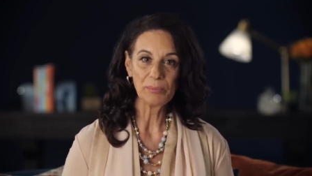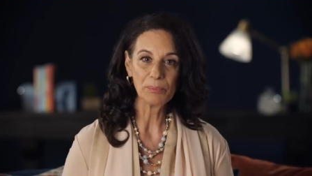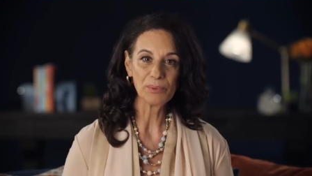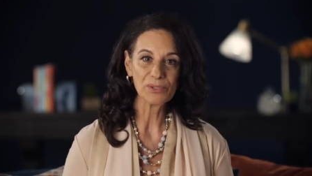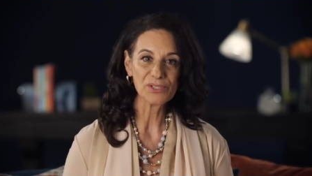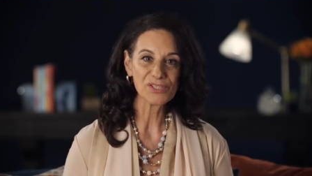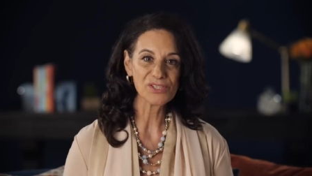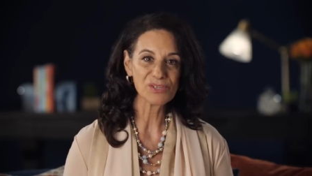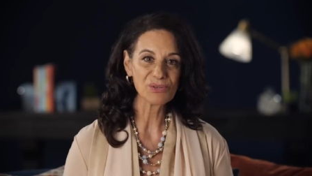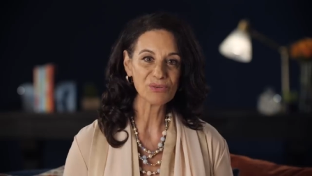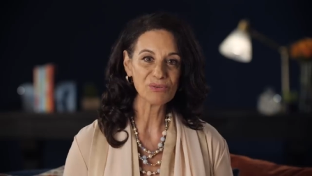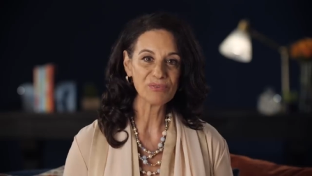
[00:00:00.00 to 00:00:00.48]

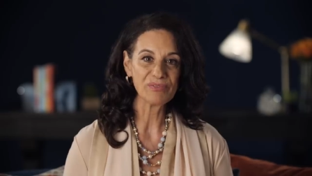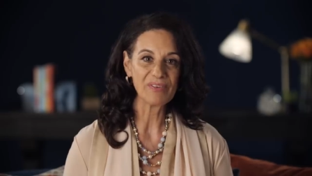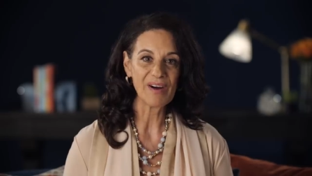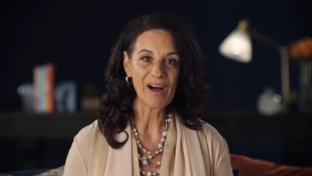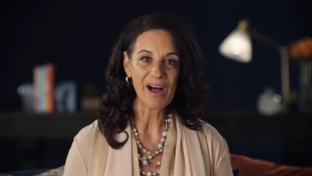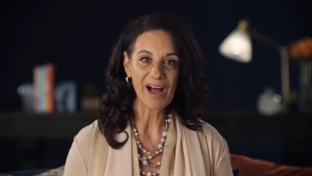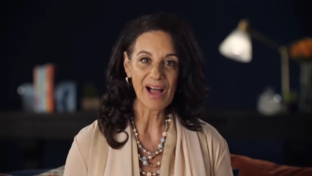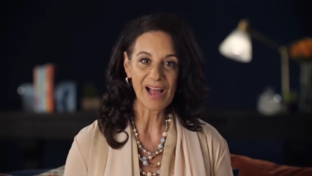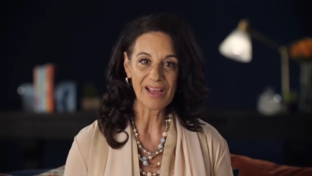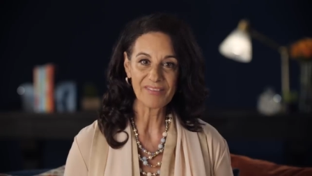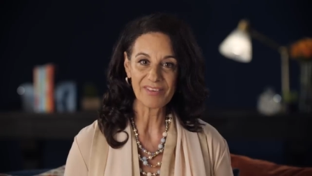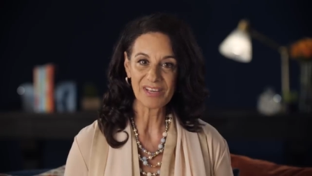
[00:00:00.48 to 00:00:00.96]
people
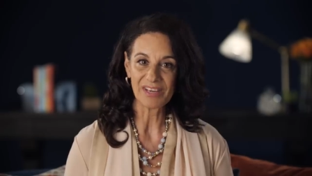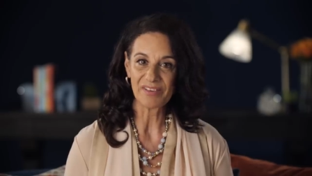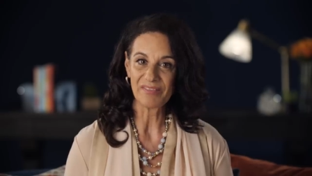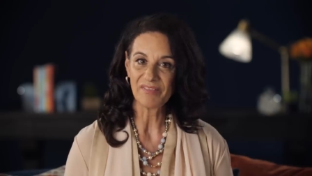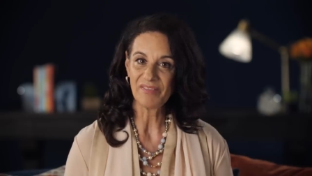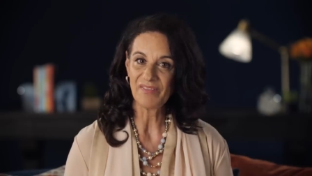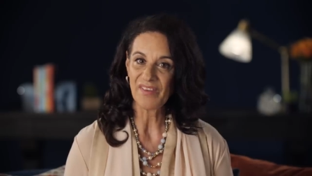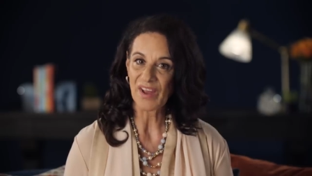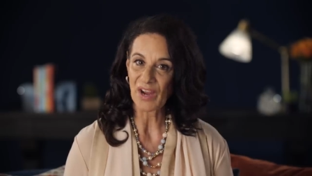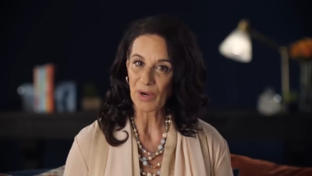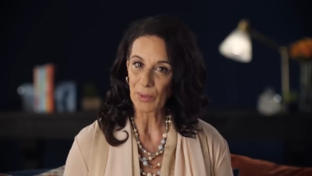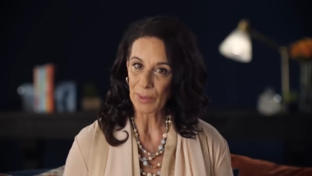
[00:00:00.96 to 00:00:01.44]
survive at
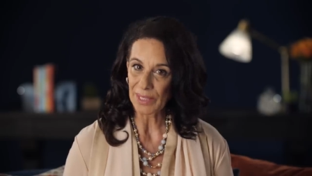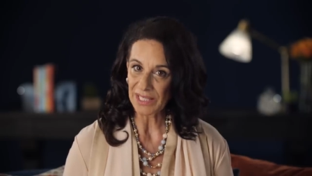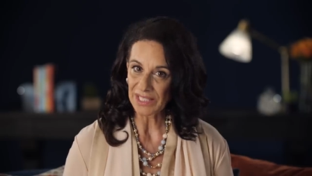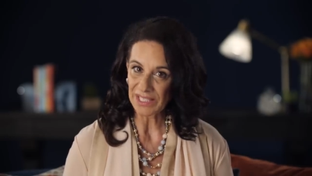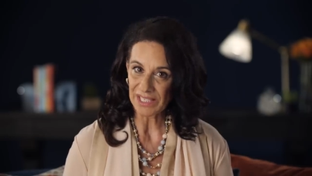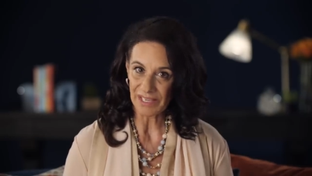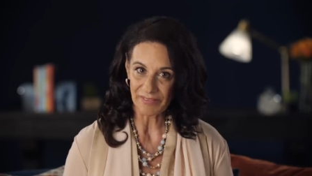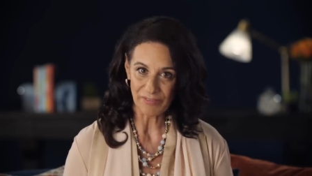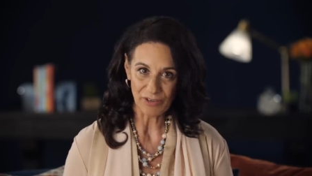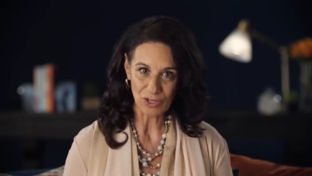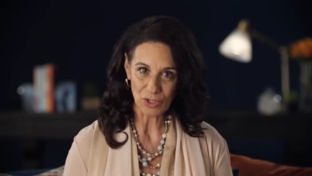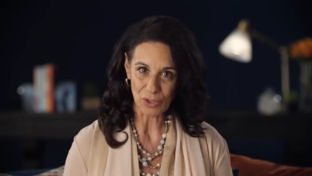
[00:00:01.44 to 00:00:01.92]
a
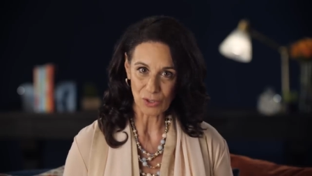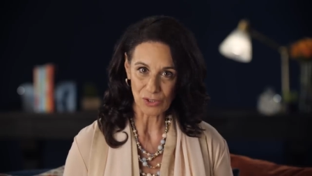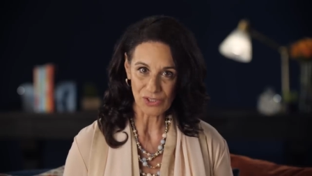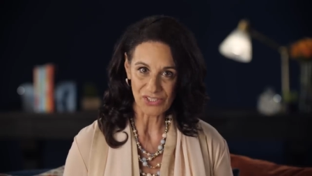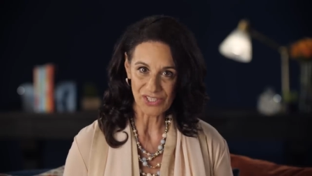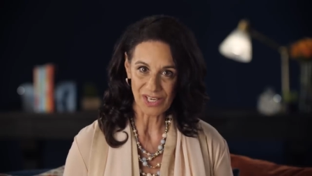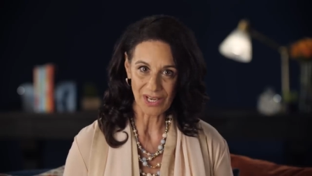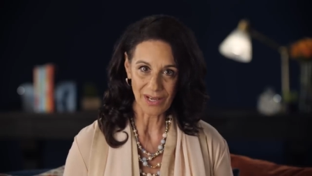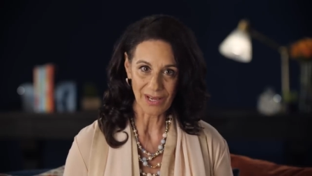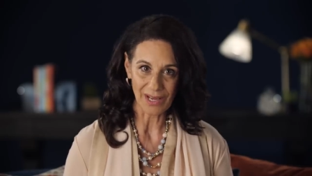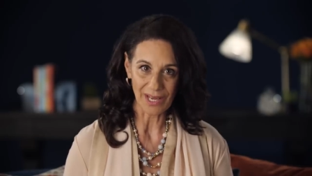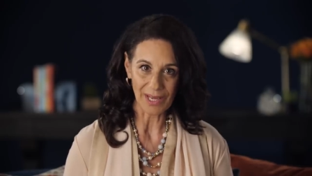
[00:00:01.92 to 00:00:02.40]
very
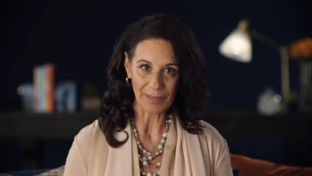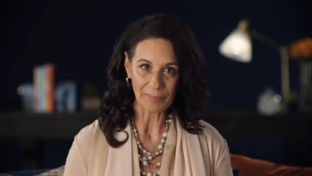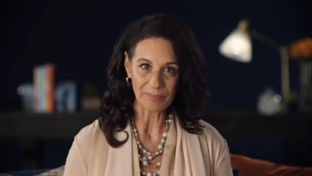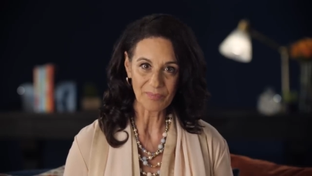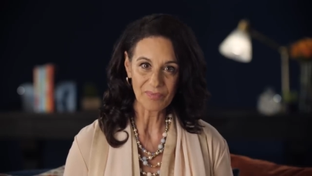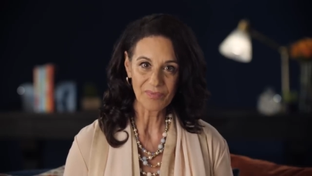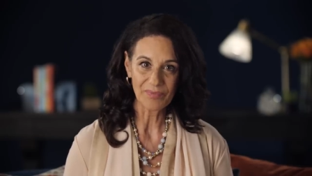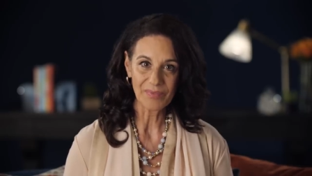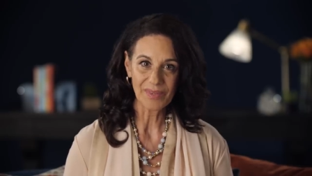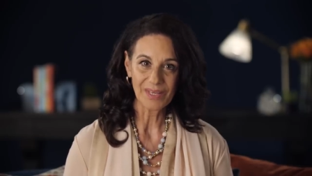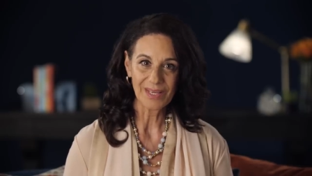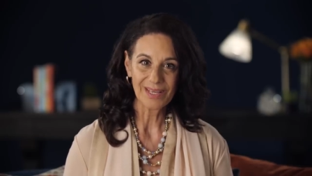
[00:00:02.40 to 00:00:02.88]
difficult
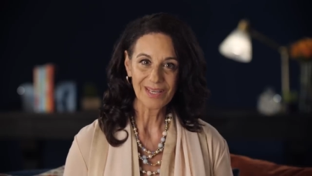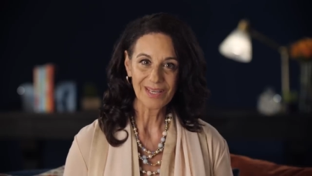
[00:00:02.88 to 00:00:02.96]
time,